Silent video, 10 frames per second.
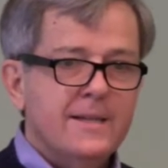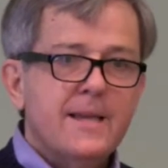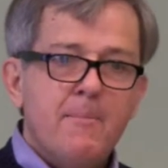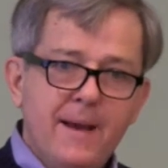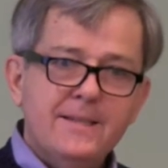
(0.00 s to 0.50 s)

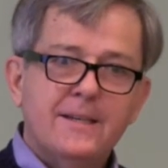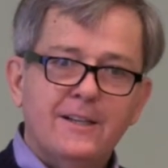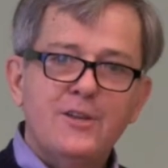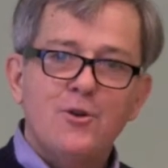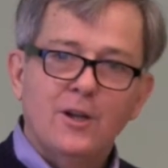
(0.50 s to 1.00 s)
Say
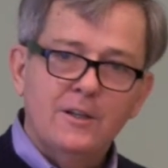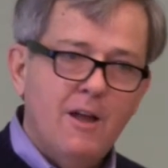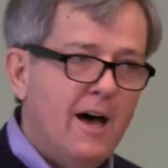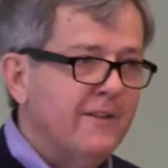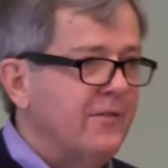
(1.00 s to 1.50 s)
basically there are a
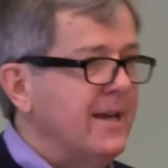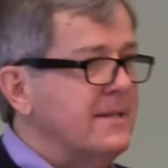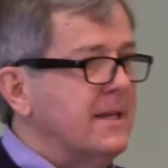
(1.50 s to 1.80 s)
lot of things